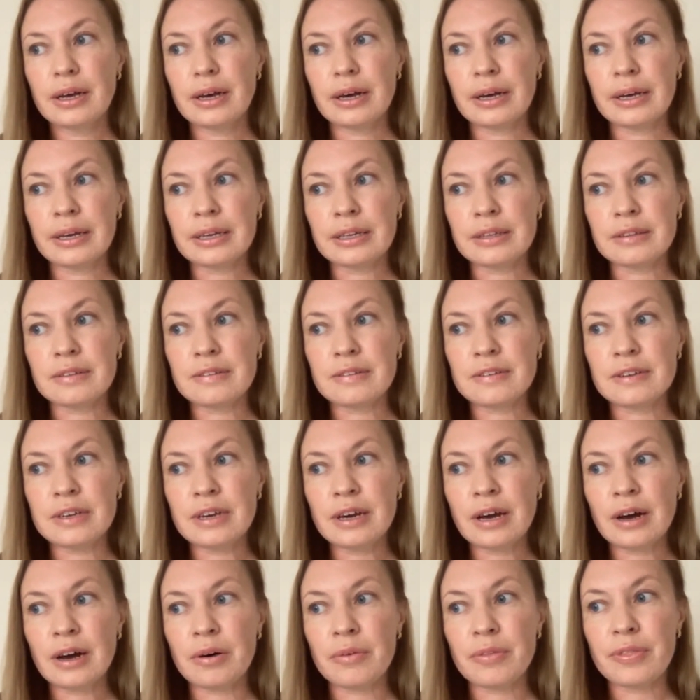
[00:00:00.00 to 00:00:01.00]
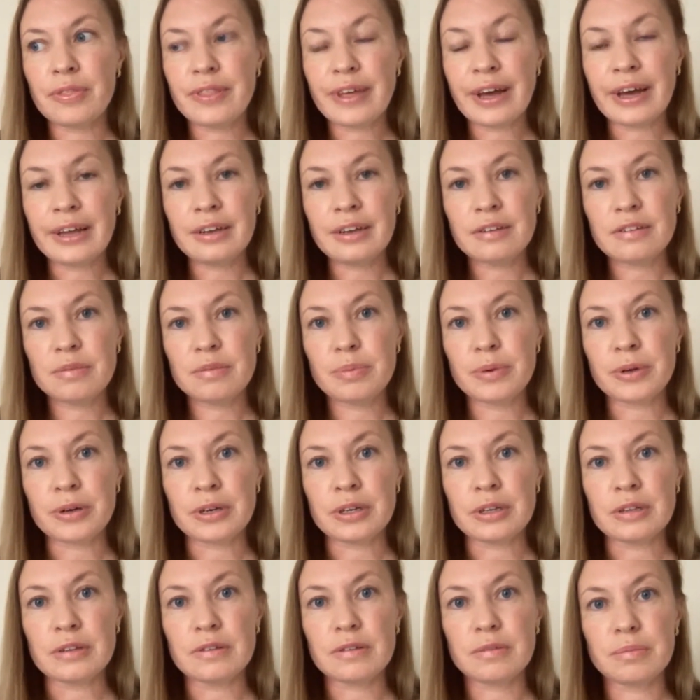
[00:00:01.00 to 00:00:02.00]
I can see how that
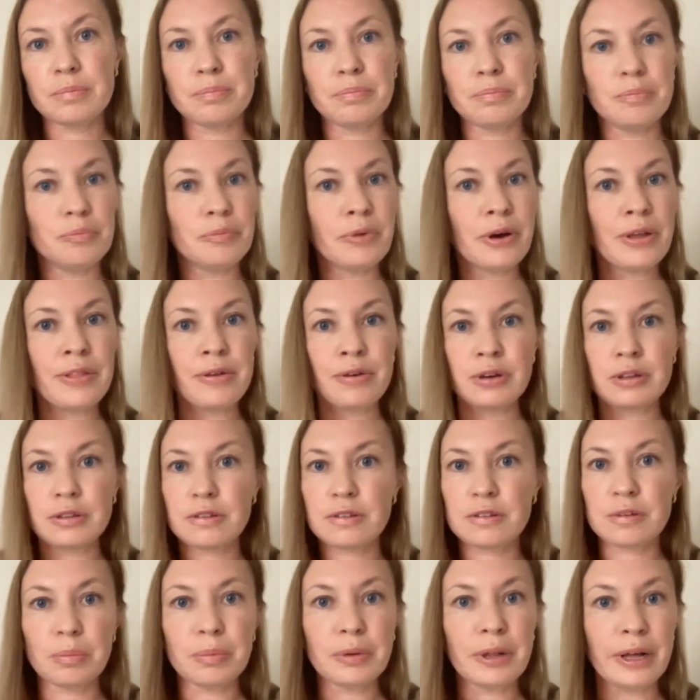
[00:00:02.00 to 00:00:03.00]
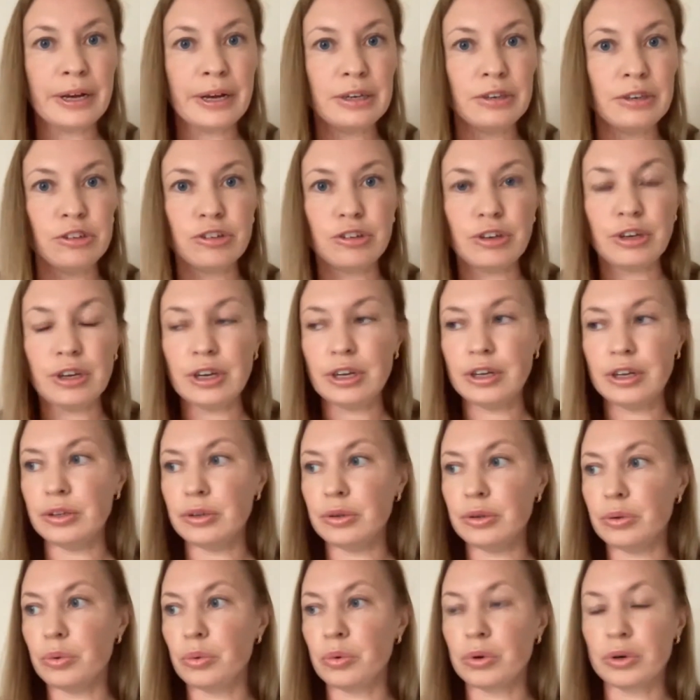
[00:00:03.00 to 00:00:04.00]
experience, whether it's supply
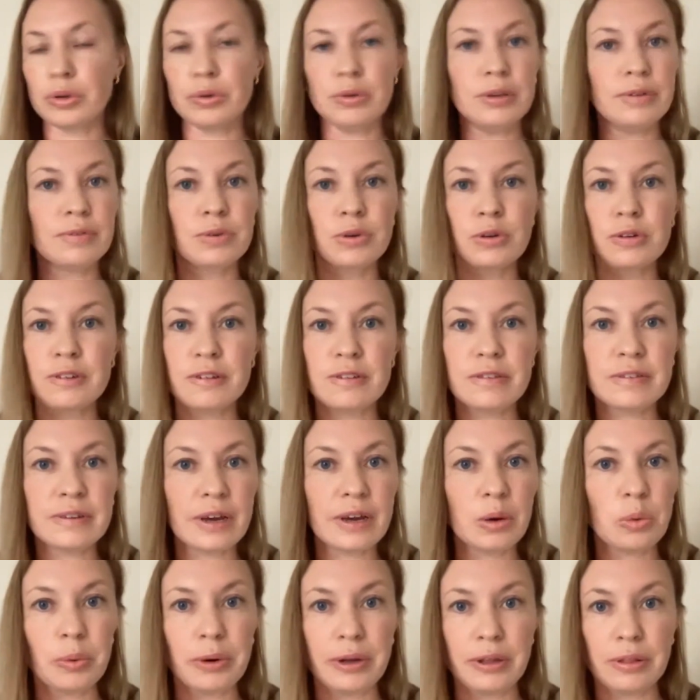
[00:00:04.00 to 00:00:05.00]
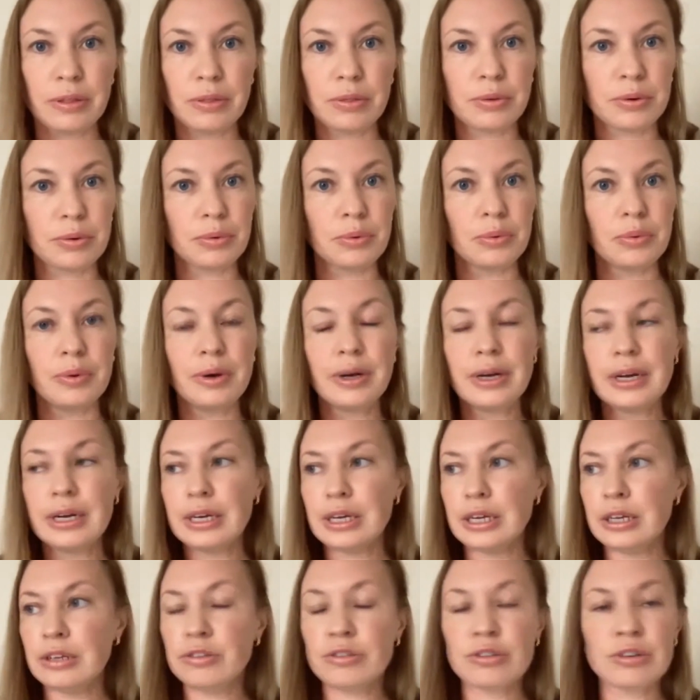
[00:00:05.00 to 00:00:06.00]
chain or university I went through,
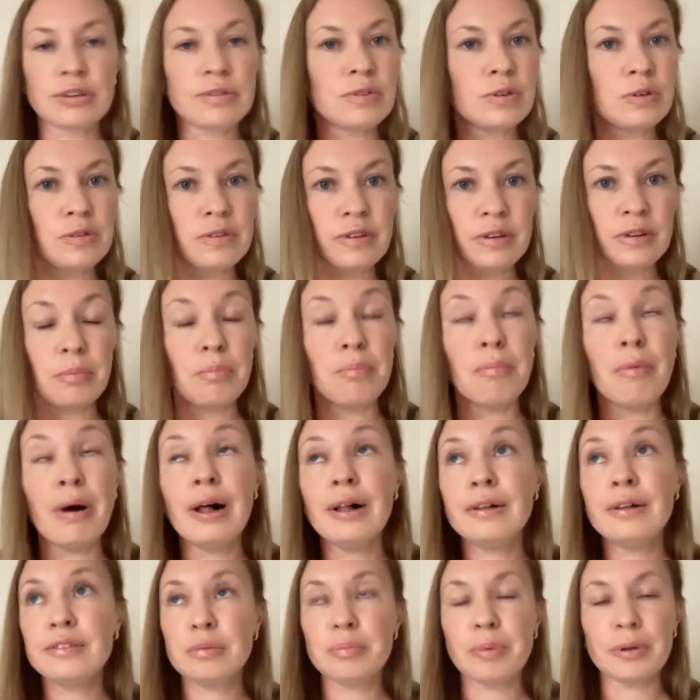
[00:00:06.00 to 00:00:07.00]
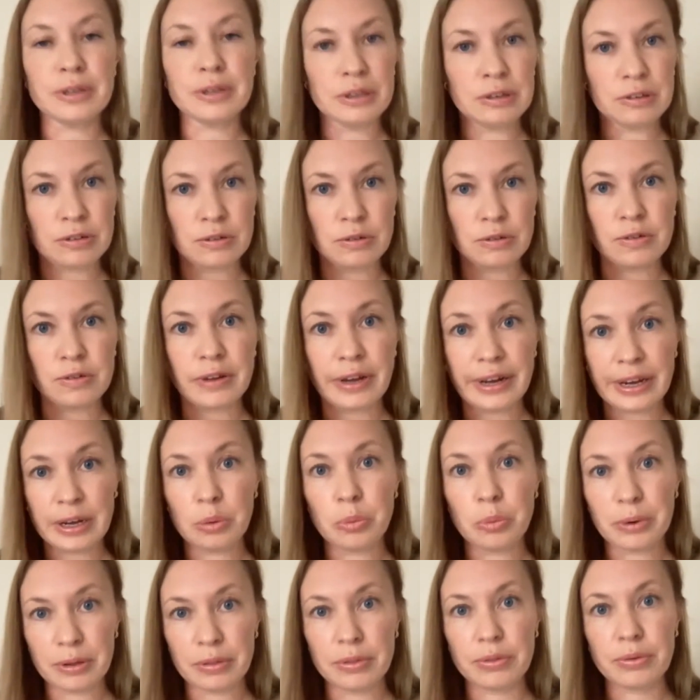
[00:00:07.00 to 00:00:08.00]
interviews, multiple interviews I
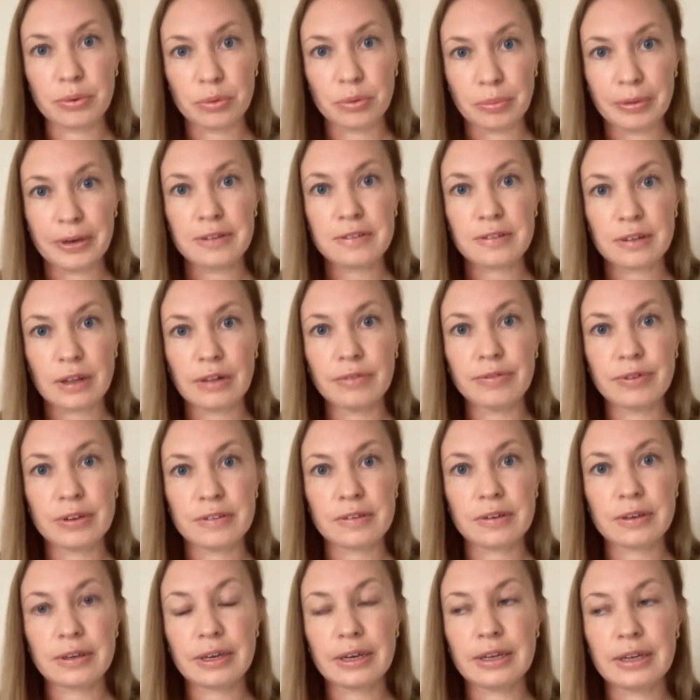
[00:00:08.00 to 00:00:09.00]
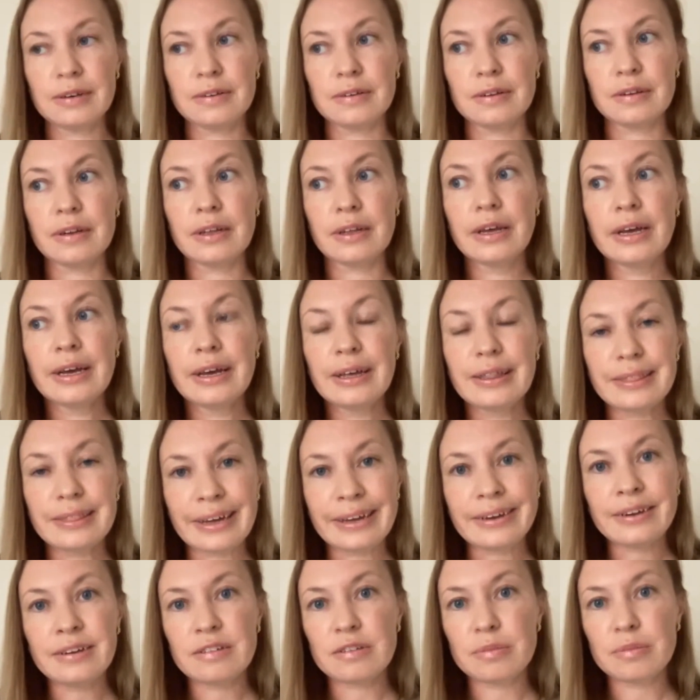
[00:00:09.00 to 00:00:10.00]
went through myself as a candidate,
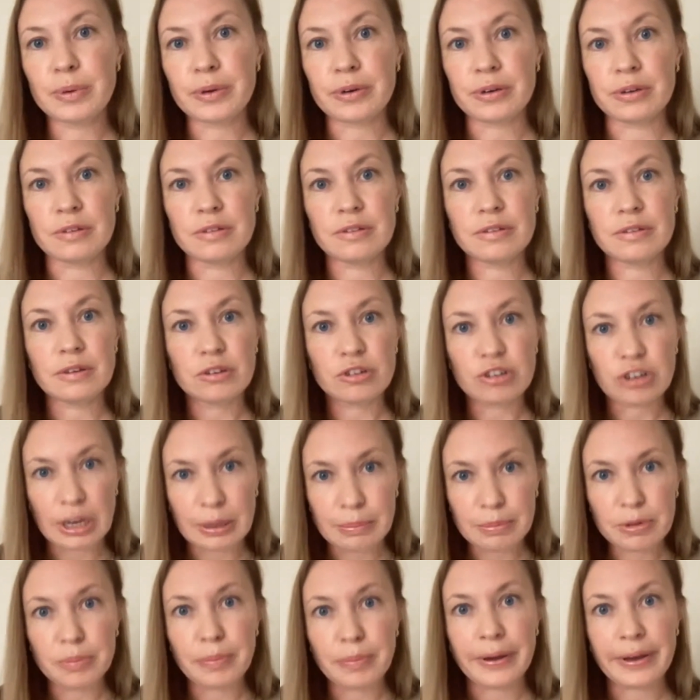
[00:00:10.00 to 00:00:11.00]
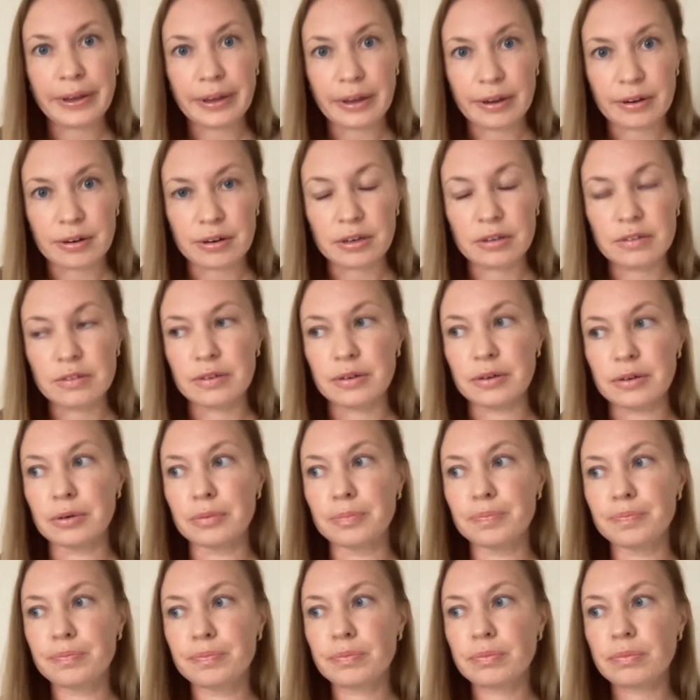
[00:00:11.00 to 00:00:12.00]
that experience shaped my
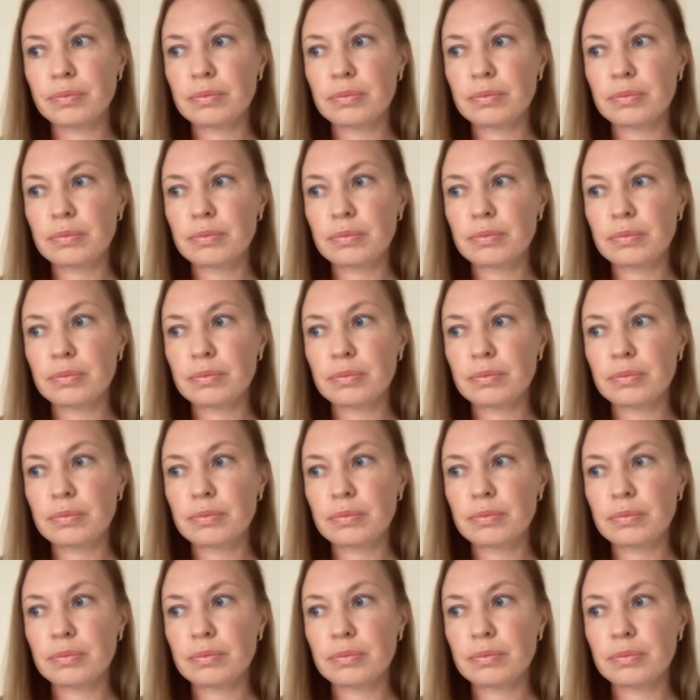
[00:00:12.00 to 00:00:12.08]
character.